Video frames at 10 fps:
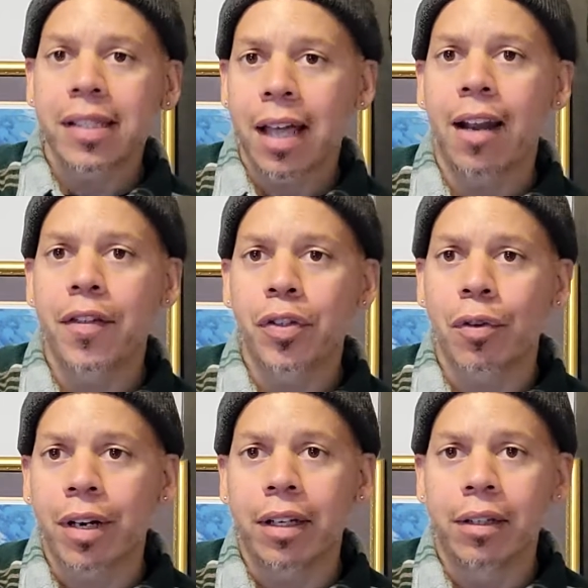side of the
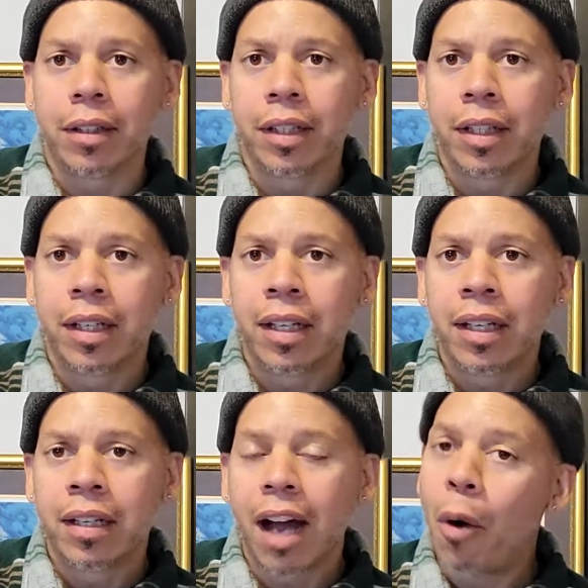screen,
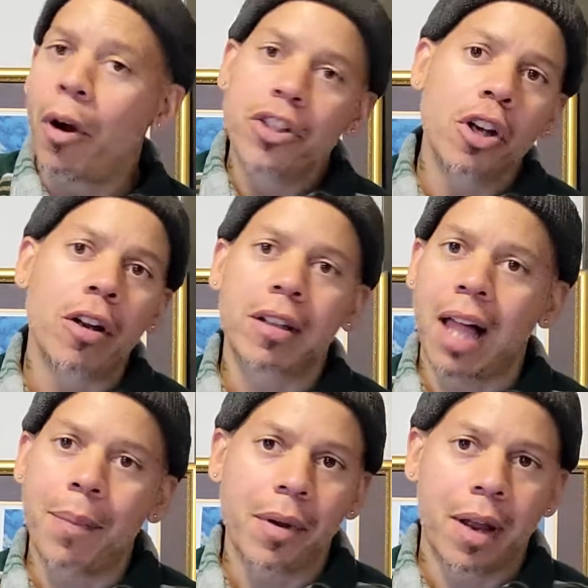I want y'all to
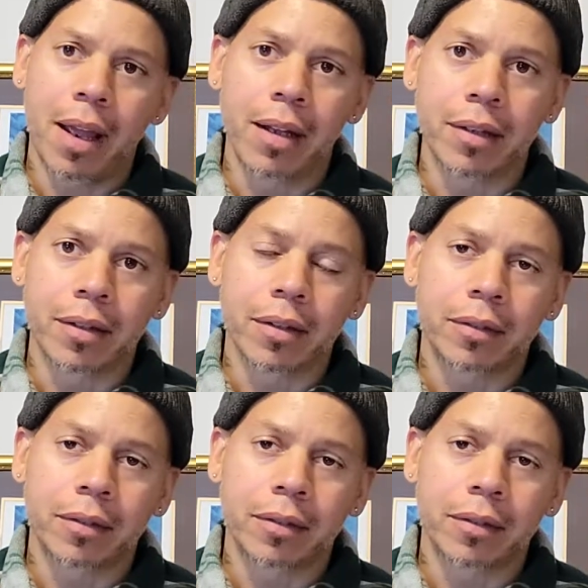clap your hands.